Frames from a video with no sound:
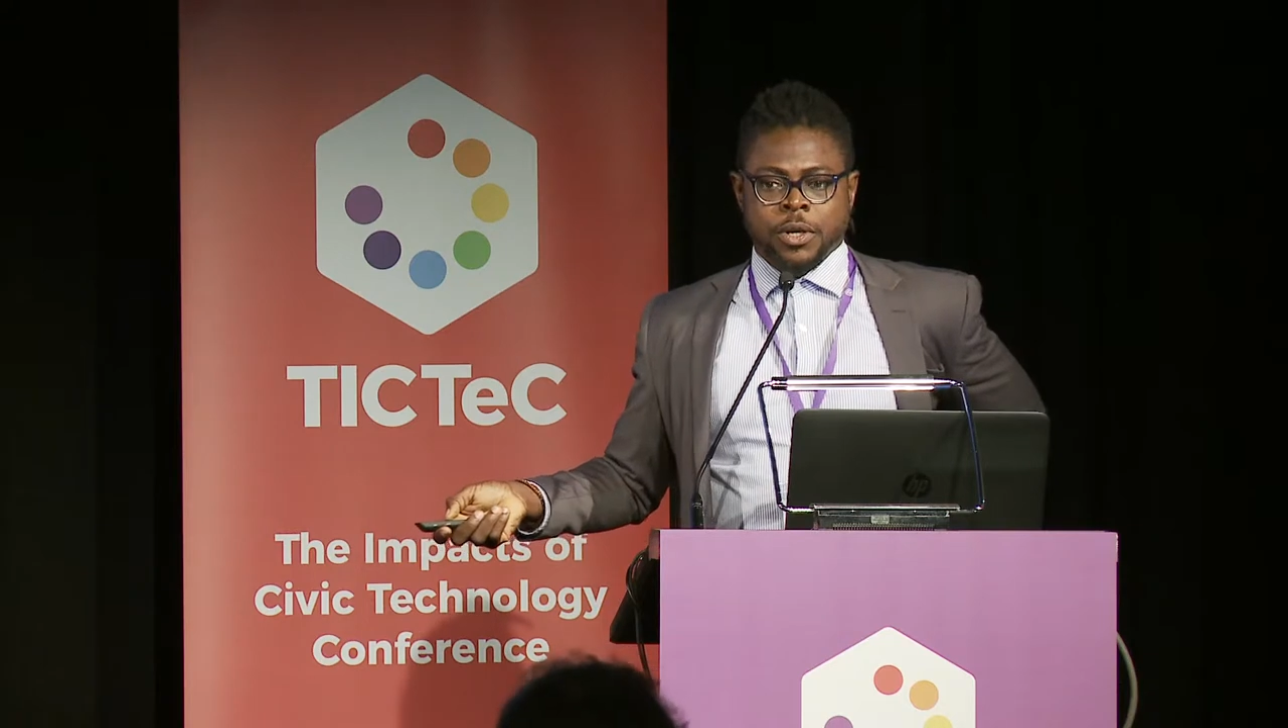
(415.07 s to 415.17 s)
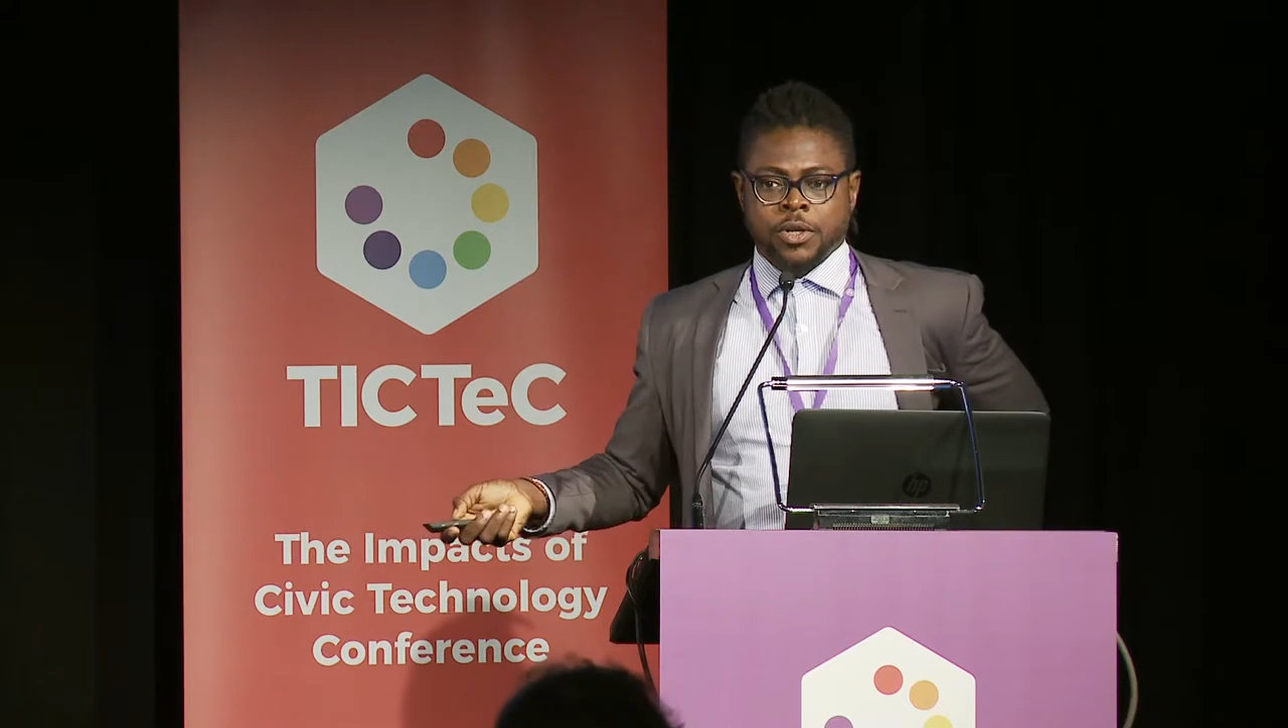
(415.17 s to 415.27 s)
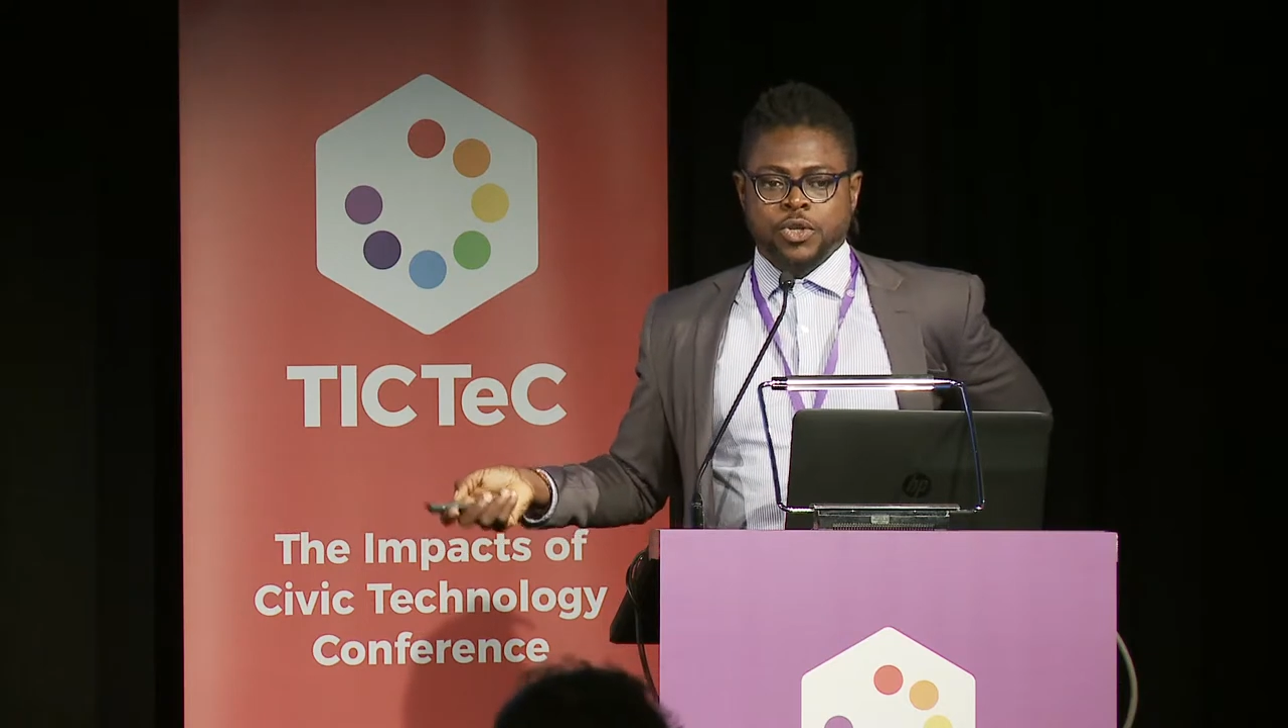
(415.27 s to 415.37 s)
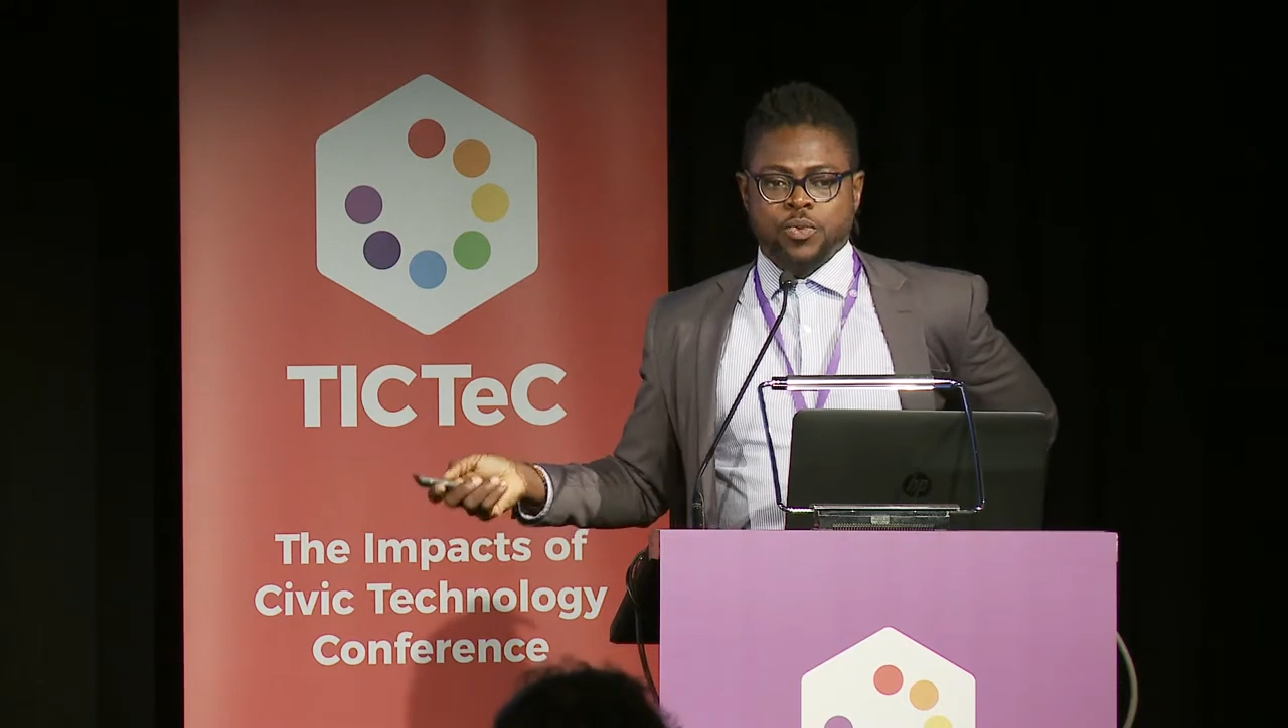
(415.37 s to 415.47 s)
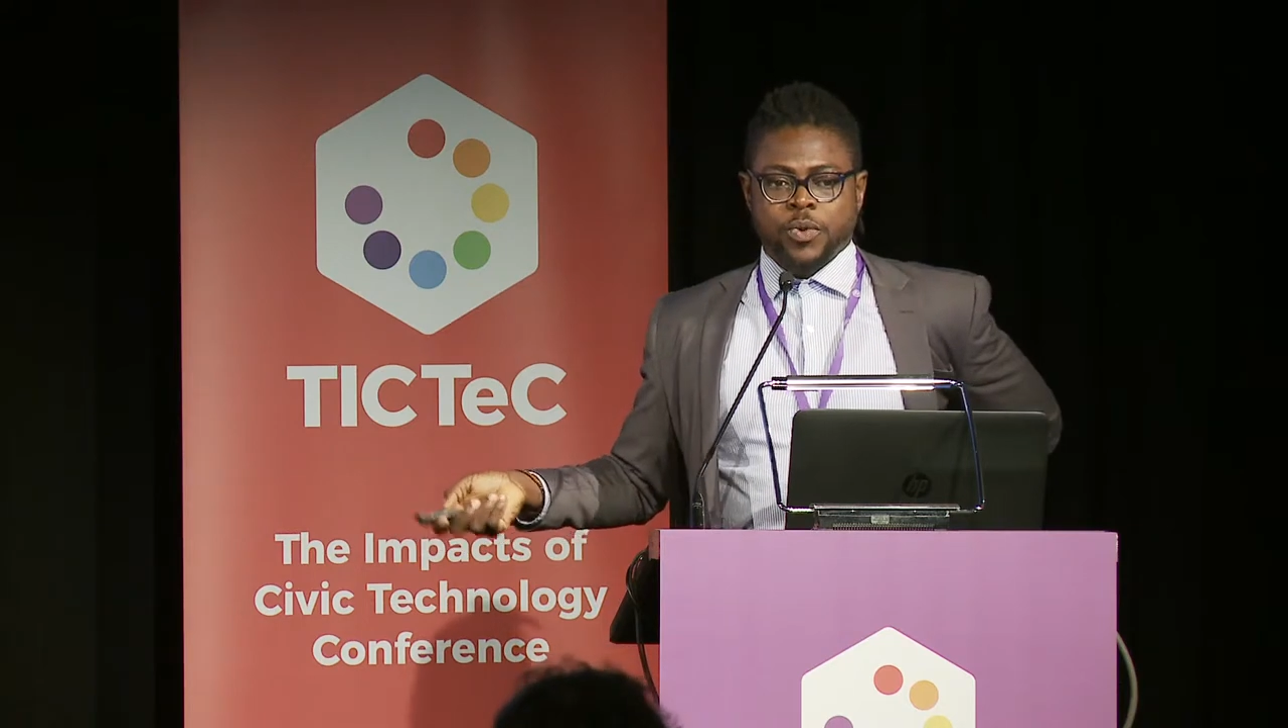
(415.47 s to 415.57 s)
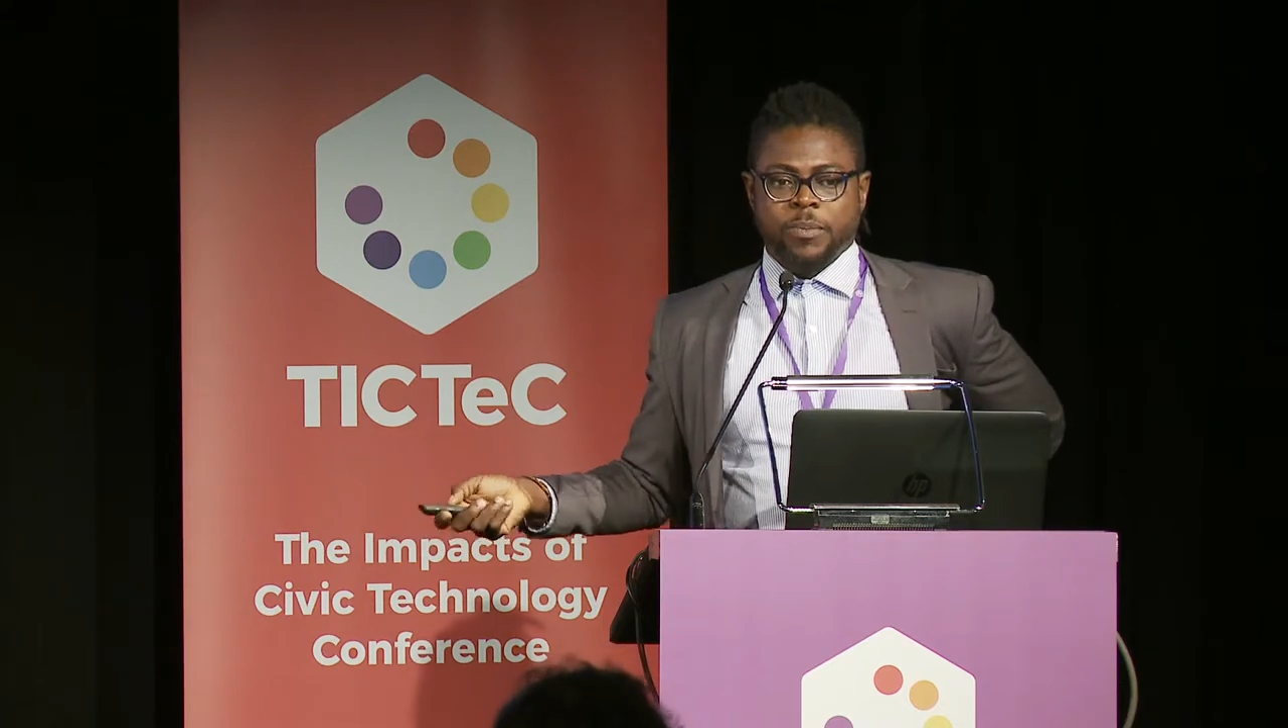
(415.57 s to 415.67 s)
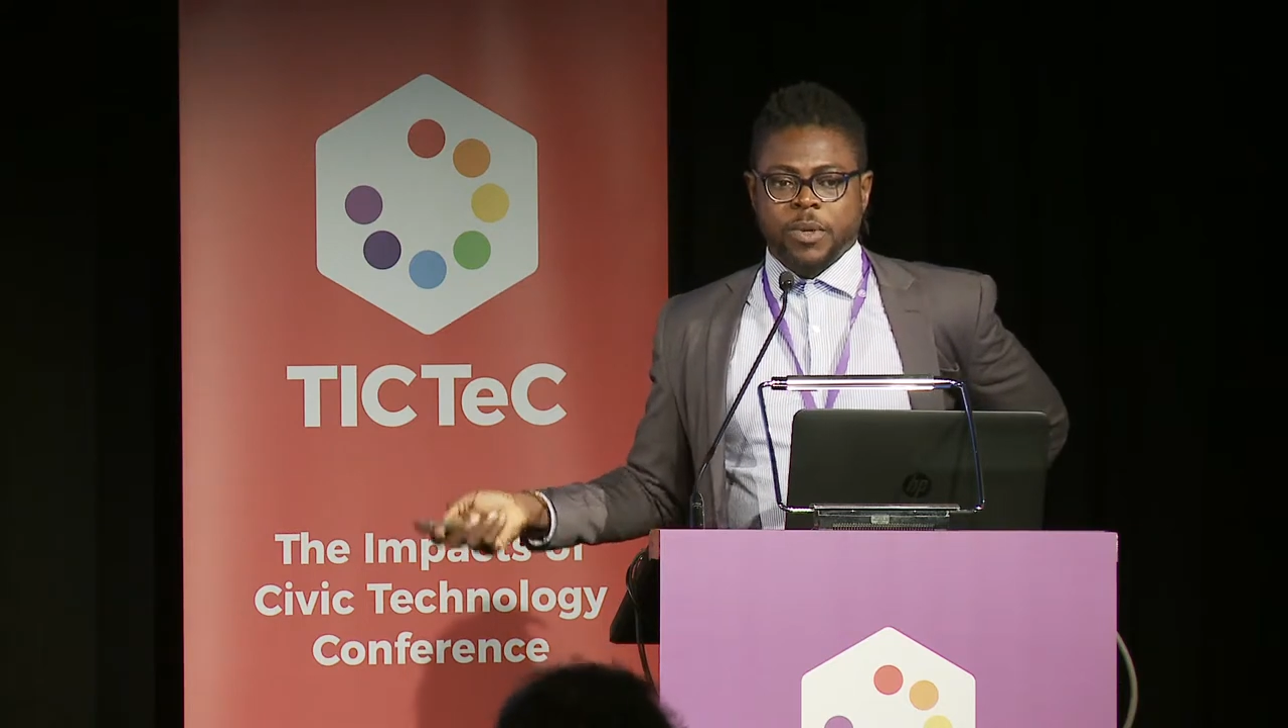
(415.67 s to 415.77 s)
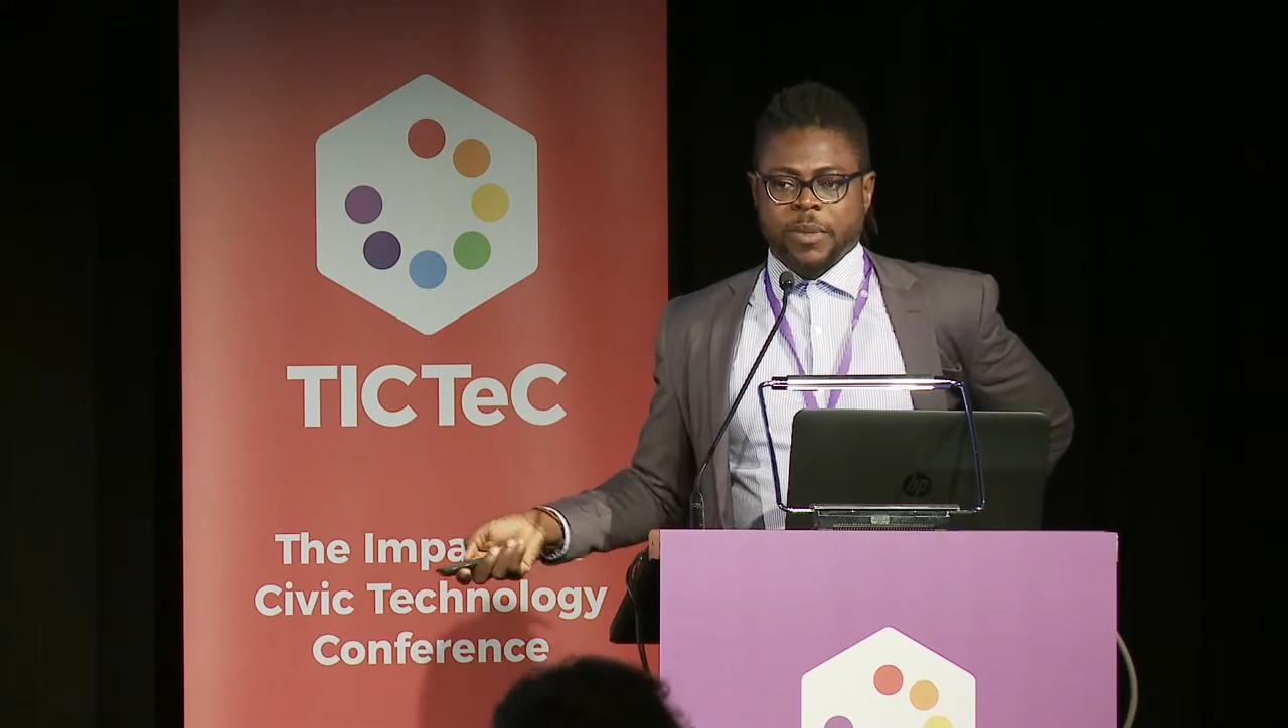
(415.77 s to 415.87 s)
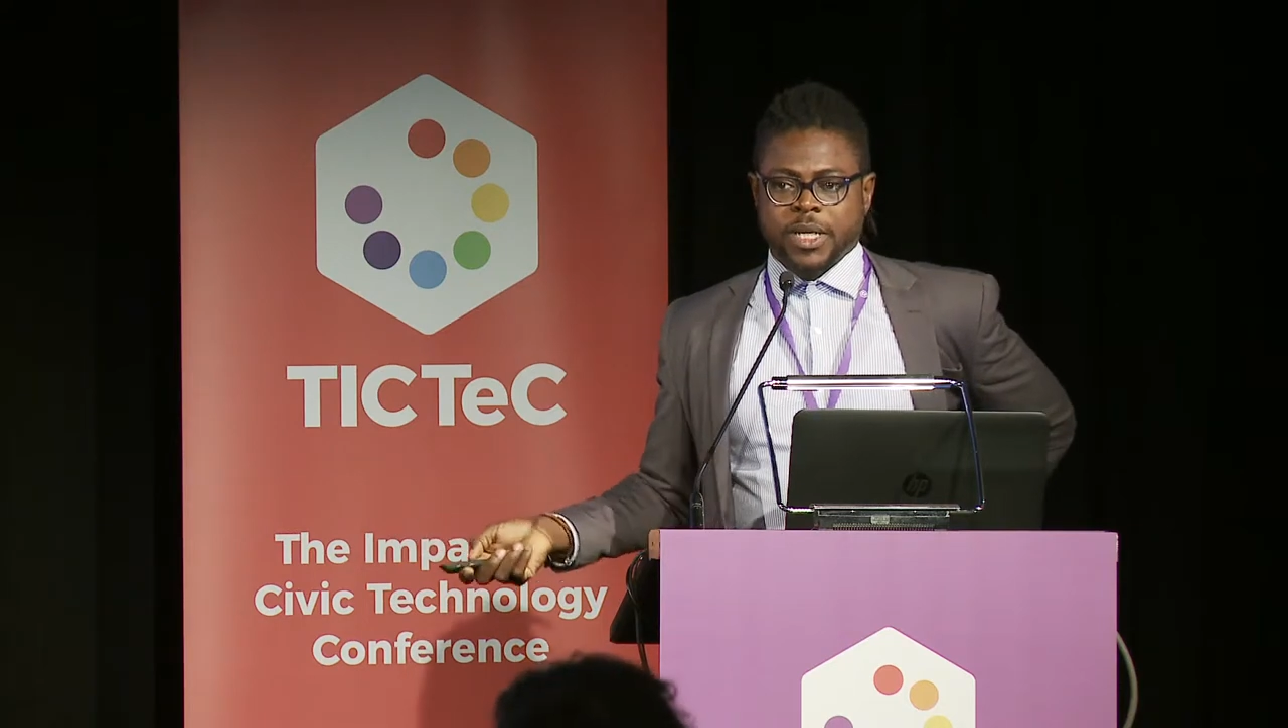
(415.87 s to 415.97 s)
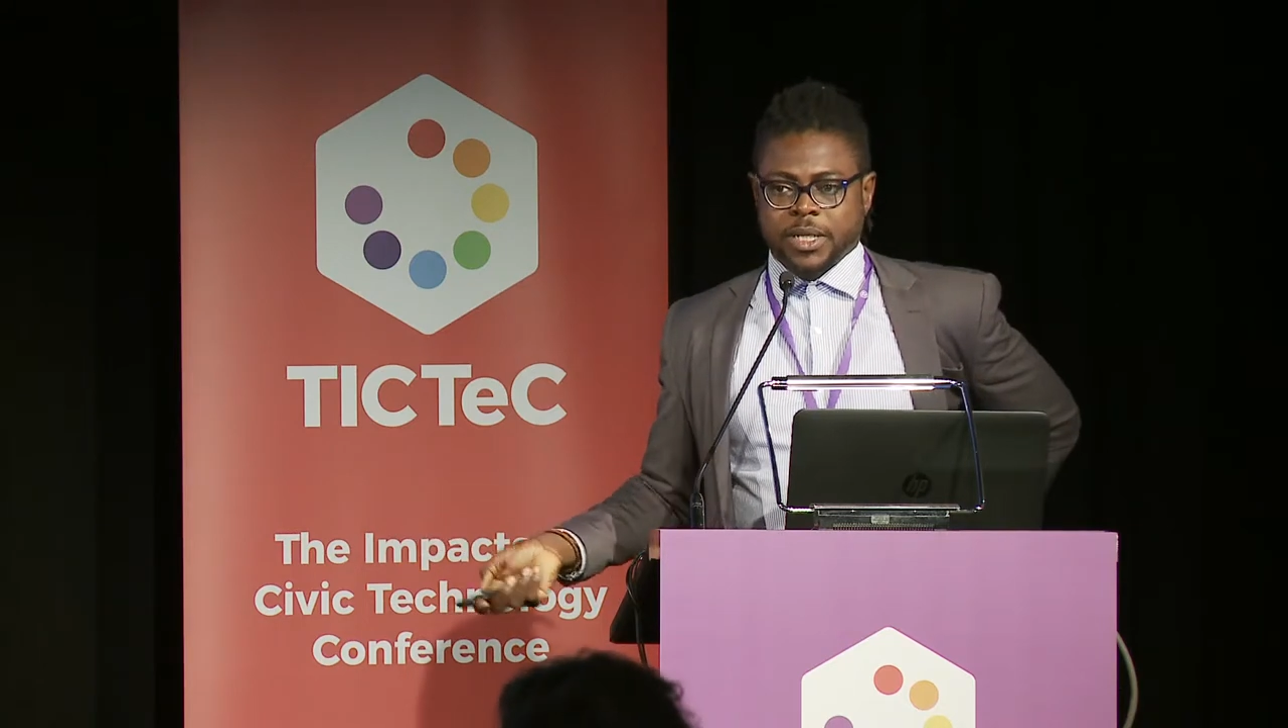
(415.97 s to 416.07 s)
should we
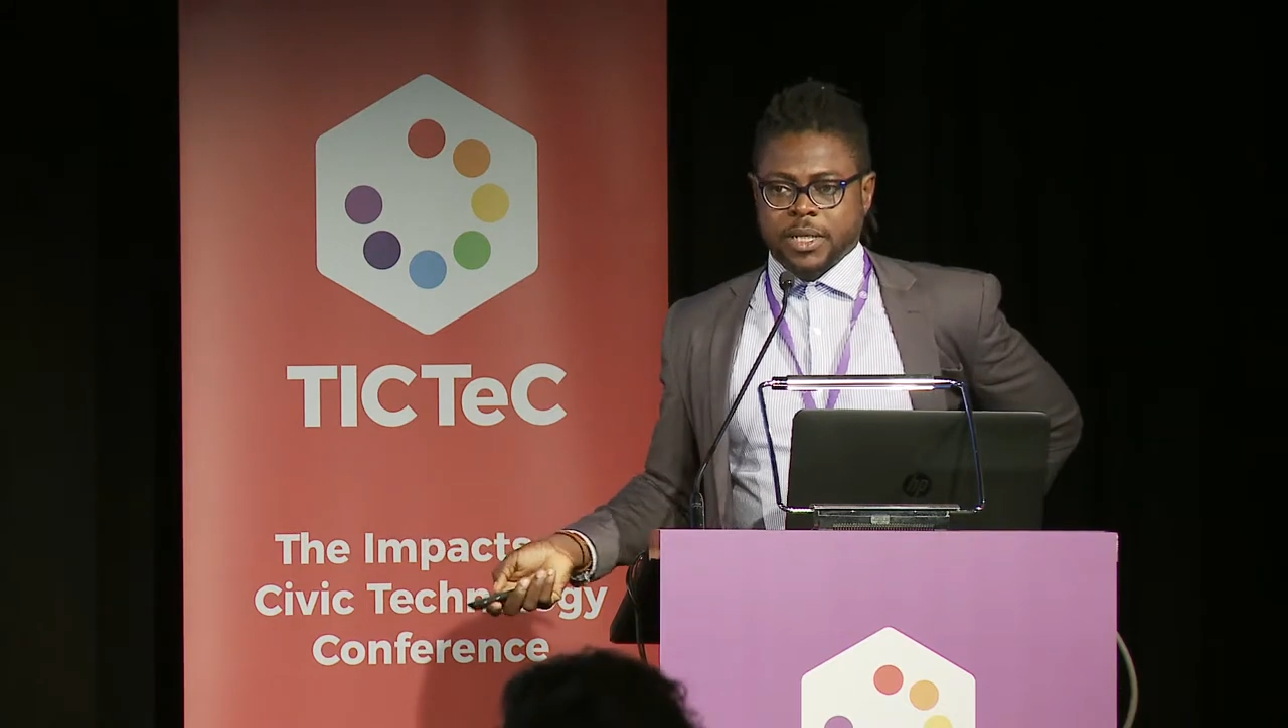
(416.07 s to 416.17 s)
implement